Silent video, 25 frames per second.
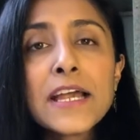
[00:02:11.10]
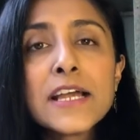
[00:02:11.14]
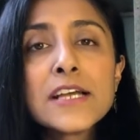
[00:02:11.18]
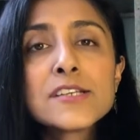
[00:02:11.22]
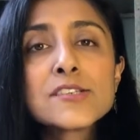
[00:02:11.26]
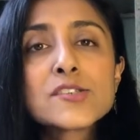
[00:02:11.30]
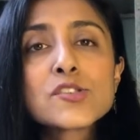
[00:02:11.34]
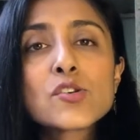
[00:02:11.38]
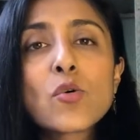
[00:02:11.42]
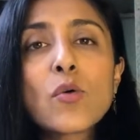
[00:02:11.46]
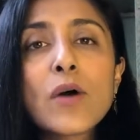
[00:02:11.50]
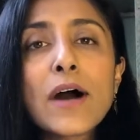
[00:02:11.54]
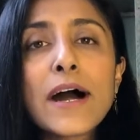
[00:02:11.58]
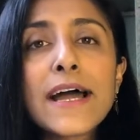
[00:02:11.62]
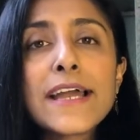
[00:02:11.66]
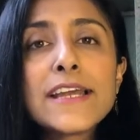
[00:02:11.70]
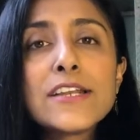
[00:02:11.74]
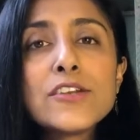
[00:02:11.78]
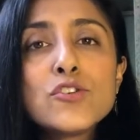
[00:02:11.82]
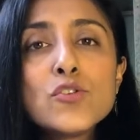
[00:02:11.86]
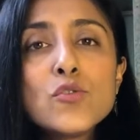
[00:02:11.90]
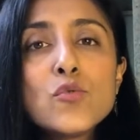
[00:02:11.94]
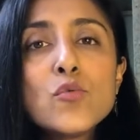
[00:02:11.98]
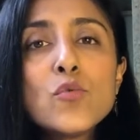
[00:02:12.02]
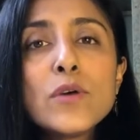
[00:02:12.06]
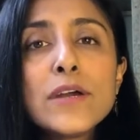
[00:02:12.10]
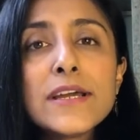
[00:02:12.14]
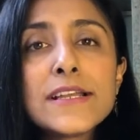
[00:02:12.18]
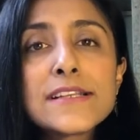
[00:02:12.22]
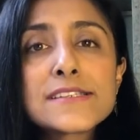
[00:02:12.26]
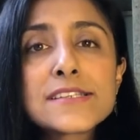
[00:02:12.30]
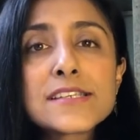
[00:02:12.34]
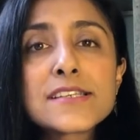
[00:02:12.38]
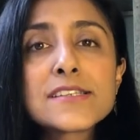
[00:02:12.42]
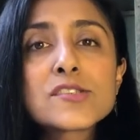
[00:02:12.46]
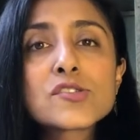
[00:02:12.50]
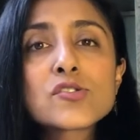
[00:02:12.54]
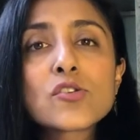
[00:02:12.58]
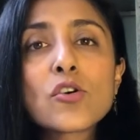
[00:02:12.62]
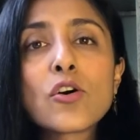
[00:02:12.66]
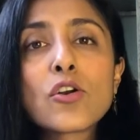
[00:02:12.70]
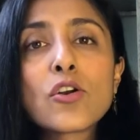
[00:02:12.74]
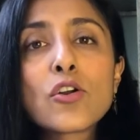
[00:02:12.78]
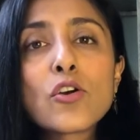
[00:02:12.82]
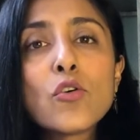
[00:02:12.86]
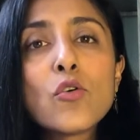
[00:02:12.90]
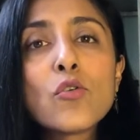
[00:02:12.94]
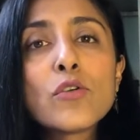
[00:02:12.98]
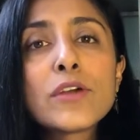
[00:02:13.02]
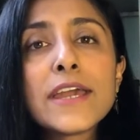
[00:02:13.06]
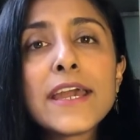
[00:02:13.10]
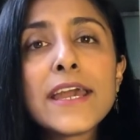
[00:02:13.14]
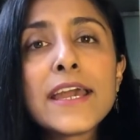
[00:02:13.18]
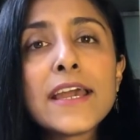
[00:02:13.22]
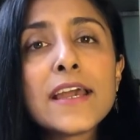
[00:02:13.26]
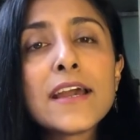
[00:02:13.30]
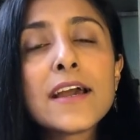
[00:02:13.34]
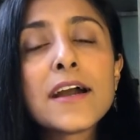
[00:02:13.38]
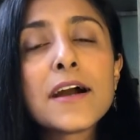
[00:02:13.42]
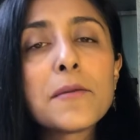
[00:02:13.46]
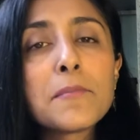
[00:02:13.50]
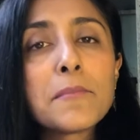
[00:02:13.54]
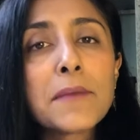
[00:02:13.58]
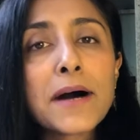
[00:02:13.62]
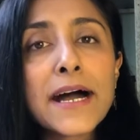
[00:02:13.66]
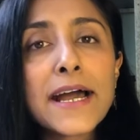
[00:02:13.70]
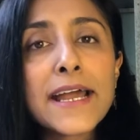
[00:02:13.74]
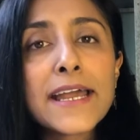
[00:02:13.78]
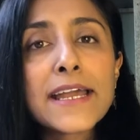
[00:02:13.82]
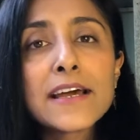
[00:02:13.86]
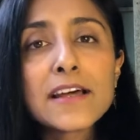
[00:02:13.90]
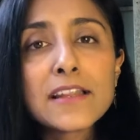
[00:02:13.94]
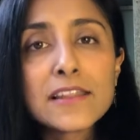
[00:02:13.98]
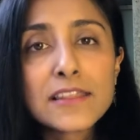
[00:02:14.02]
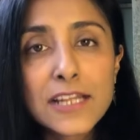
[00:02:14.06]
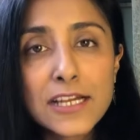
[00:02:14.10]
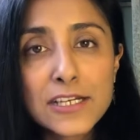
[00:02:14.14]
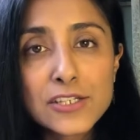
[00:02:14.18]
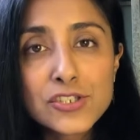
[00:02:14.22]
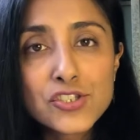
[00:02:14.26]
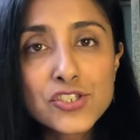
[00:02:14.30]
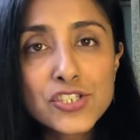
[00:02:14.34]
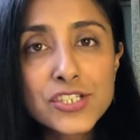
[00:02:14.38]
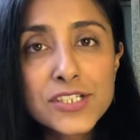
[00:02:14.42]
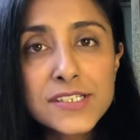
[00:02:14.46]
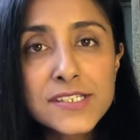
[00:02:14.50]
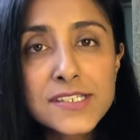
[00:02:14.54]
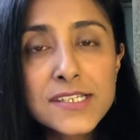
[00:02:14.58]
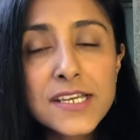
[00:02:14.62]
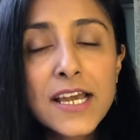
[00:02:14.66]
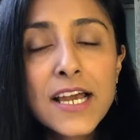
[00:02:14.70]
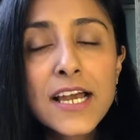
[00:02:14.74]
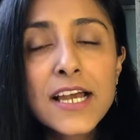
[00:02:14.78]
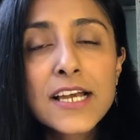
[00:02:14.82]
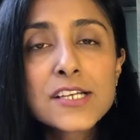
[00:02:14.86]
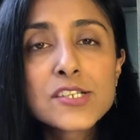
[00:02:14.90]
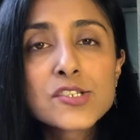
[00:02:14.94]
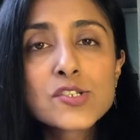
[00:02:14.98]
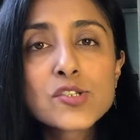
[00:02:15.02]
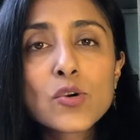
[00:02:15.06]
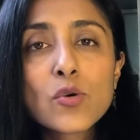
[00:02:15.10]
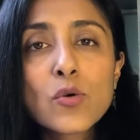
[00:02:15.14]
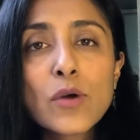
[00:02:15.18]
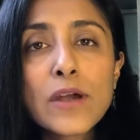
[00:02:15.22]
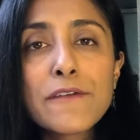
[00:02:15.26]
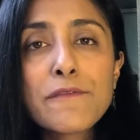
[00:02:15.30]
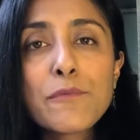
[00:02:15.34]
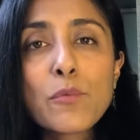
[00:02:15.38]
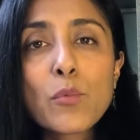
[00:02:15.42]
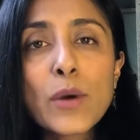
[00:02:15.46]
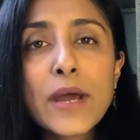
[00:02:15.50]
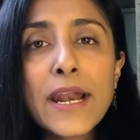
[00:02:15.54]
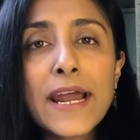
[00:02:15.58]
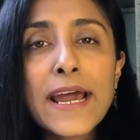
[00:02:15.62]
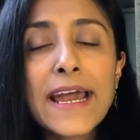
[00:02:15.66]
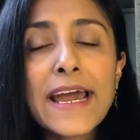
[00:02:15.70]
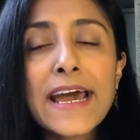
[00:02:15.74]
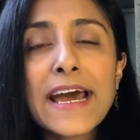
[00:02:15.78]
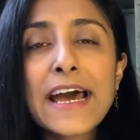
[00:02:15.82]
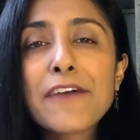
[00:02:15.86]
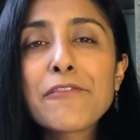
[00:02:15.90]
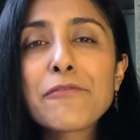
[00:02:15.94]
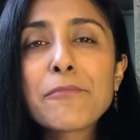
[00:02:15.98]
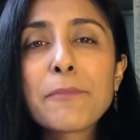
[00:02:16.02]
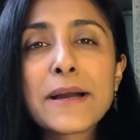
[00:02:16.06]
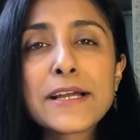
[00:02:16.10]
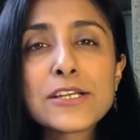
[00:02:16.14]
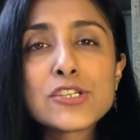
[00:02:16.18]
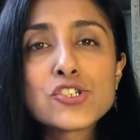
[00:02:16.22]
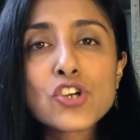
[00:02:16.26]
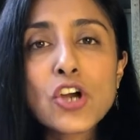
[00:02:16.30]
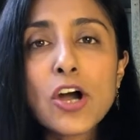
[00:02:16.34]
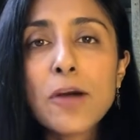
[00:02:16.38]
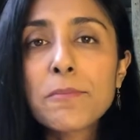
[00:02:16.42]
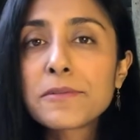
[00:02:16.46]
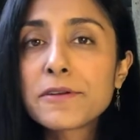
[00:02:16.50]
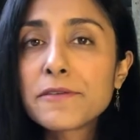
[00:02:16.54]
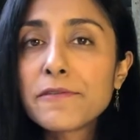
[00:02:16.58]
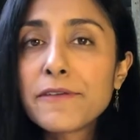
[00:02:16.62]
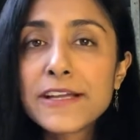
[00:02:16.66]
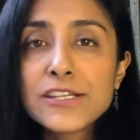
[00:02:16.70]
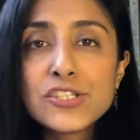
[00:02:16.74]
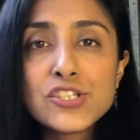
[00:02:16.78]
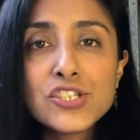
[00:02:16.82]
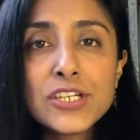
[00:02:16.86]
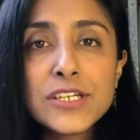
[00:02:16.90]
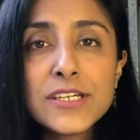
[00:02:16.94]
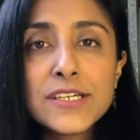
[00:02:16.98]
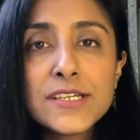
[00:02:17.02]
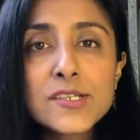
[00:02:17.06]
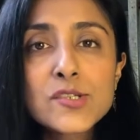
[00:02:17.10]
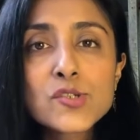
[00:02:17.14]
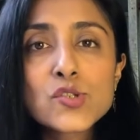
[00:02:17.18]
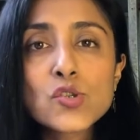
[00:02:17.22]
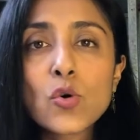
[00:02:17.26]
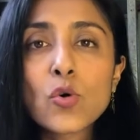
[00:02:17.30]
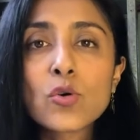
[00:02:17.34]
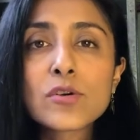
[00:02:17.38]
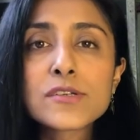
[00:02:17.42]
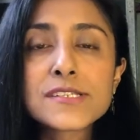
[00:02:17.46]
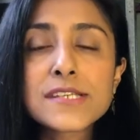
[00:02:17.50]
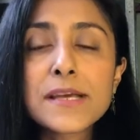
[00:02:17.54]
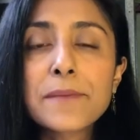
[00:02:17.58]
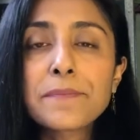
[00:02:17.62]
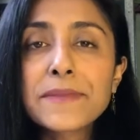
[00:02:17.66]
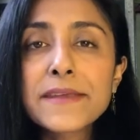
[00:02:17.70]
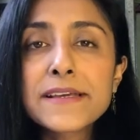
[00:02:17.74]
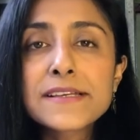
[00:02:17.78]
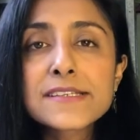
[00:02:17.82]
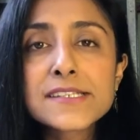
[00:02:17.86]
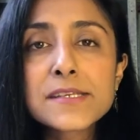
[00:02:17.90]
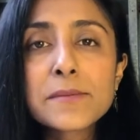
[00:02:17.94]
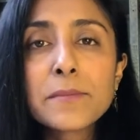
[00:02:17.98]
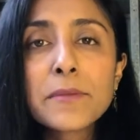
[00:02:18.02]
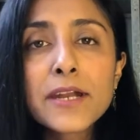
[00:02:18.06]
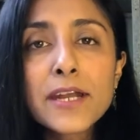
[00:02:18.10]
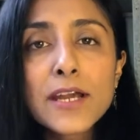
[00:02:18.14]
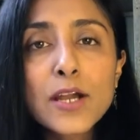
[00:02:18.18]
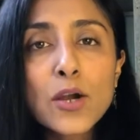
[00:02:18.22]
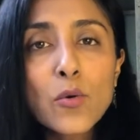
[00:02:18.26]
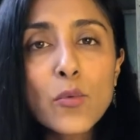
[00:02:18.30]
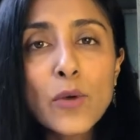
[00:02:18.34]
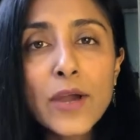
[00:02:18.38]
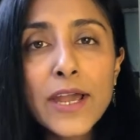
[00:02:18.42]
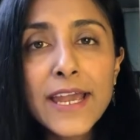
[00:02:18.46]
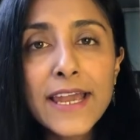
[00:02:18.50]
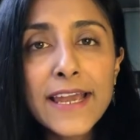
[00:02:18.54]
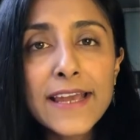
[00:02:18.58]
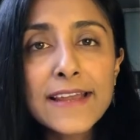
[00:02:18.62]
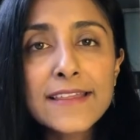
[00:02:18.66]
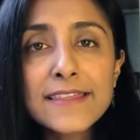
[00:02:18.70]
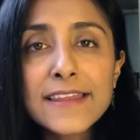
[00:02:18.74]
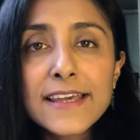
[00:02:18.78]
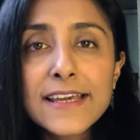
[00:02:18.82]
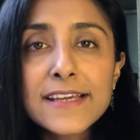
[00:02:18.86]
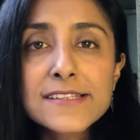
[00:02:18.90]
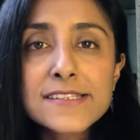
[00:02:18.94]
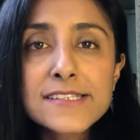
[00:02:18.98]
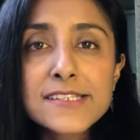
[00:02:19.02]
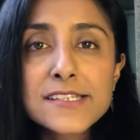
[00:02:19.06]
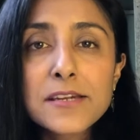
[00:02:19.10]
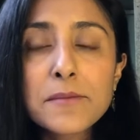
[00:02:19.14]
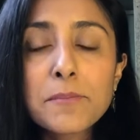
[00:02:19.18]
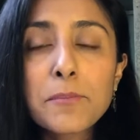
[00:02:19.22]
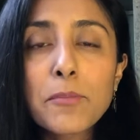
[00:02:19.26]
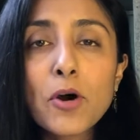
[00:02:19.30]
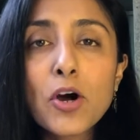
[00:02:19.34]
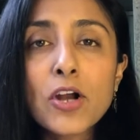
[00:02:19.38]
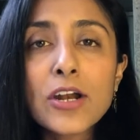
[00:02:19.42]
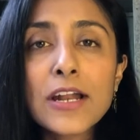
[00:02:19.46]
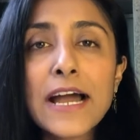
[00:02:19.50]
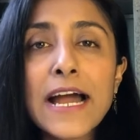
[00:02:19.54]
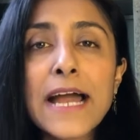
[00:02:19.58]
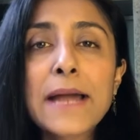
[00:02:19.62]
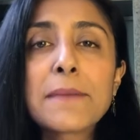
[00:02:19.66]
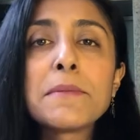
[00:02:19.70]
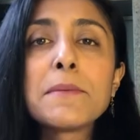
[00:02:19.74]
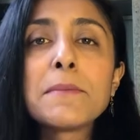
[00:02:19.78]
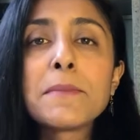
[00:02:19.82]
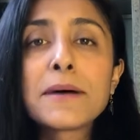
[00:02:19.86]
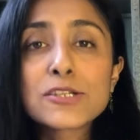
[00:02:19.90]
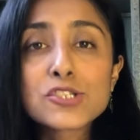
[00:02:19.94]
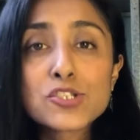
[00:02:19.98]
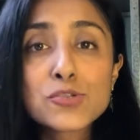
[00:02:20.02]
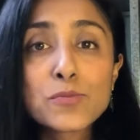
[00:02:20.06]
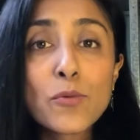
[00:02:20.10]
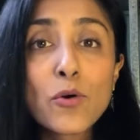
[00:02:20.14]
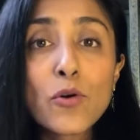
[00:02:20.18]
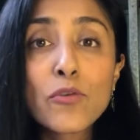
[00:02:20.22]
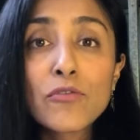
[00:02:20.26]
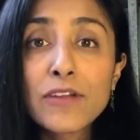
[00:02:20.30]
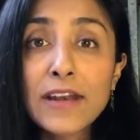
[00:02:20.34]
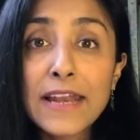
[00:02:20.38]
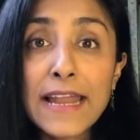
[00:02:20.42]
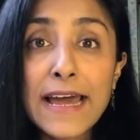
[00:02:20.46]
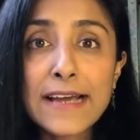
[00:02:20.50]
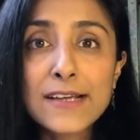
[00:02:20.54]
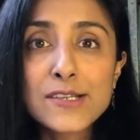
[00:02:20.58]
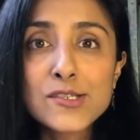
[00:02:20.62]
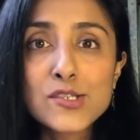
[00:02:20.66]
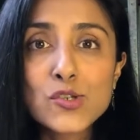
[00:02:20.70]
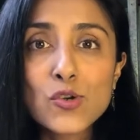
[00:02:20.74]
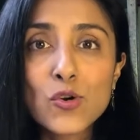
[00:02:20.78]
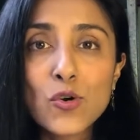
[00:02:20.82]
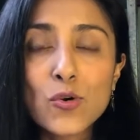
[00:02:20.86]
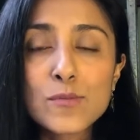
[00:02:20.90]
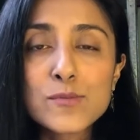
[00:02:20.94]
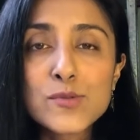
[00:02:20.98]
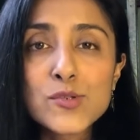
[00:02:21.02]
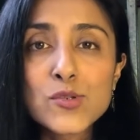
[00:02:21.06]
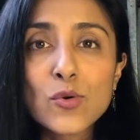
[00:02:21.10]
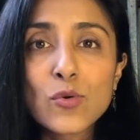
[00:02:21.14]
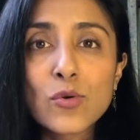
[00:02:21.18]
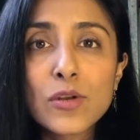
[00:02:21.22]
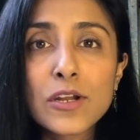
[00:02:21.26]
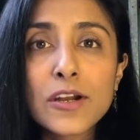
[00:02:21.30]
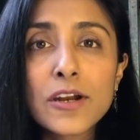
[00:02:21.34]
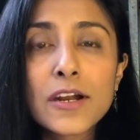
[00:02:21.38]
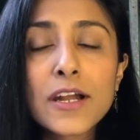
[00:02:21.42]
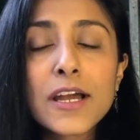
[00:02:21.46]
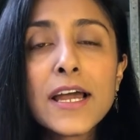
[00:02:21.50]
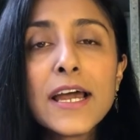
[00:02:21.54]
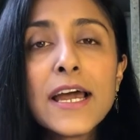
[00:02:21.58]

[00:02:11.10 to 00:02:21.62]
So I do insist on cooking my lunches. So when I have my chopped veggies or something simmering away in the instant pot, I'm a much more relaxed homeschooler.